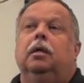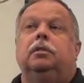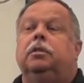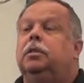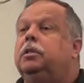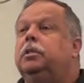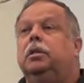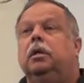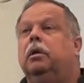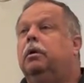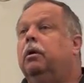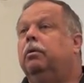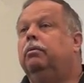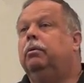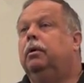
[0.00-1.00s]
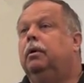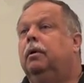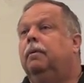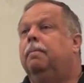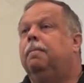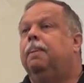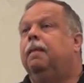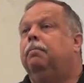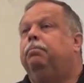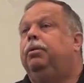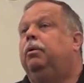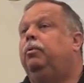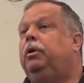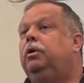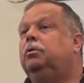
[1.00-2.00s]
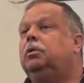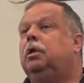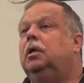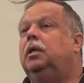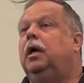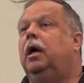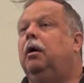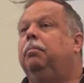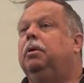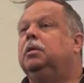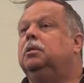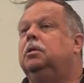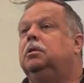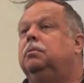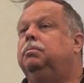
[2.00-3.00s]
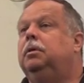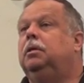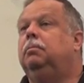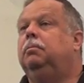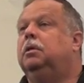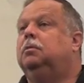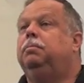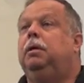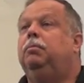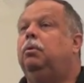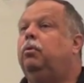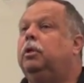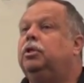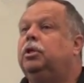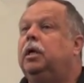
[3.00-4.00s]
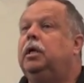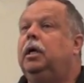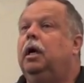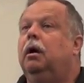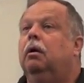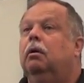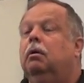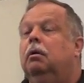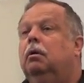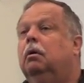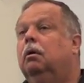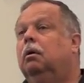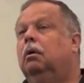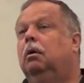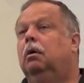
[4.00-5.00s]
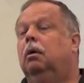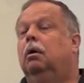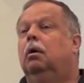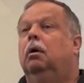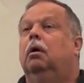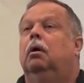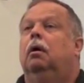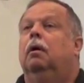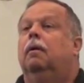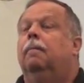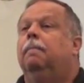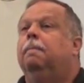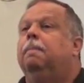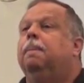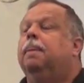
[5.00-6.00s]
It's just silicone. But we use it in the hair business because people want shiny hair. What product